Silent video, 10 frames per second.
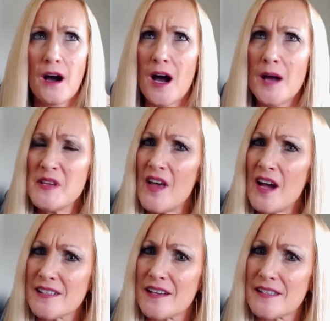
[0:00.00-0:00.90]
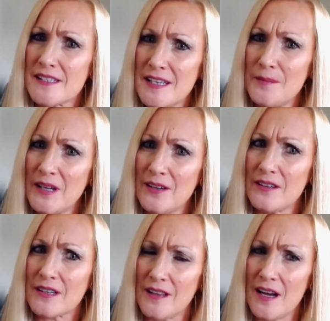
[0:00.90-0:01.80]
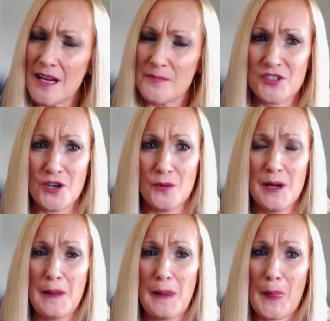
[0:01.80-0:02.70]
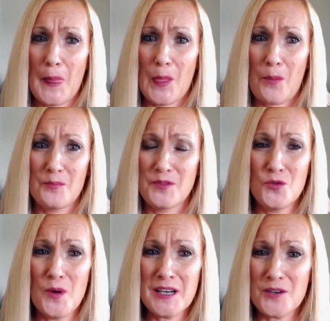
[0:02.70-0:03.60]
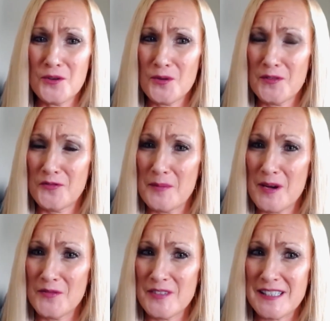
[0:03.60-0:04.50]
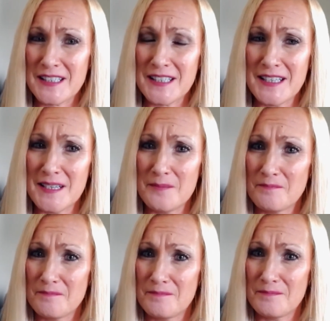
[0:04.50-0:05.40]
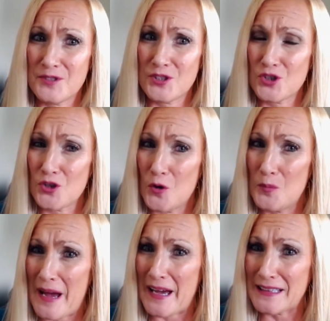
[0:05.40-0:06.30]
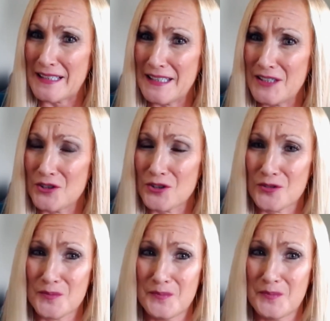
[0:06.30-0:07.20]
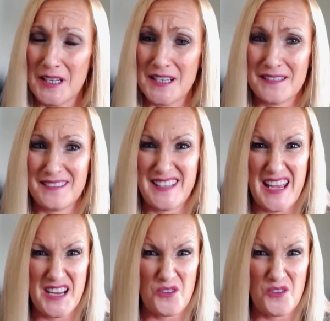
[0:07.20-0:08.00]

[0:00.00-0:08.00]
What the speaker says: I mean, that's a steep hill to climb. So You want to go to a female facility so badly, you're going to take